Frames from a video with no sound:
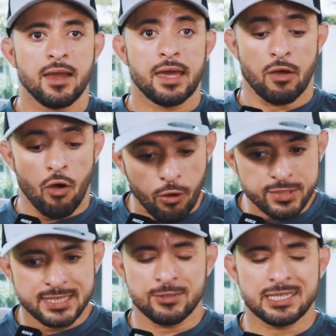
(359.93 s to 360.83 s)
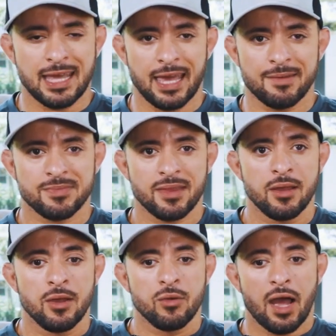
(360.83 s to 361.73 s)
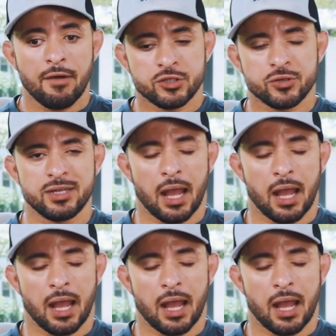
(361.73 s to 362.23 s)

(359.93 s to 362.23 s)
And also today, I have a treat.